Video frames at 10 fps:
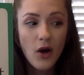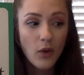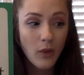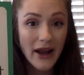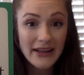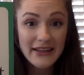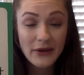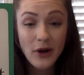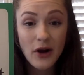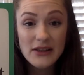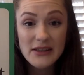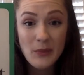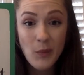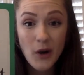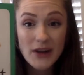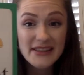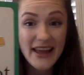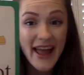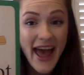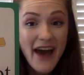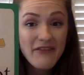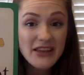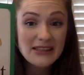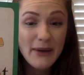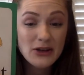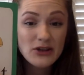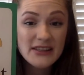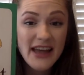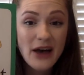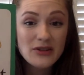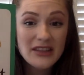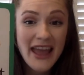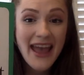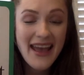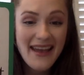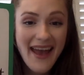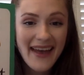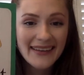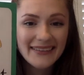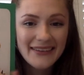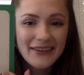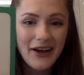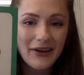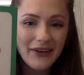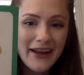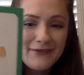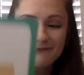writing down some words that have this special sound K-N. All right?